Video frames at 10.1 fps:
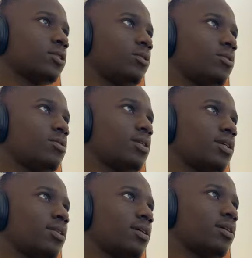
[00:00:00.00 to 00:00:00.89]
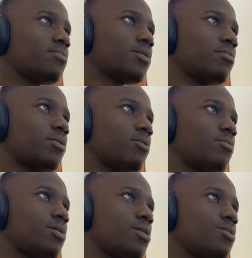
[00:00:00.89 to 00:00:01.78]
It looks like the gap's about to
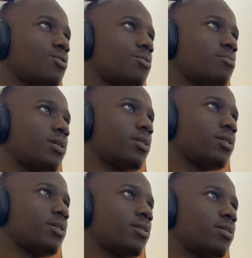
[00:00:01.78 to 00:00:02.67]
be respected.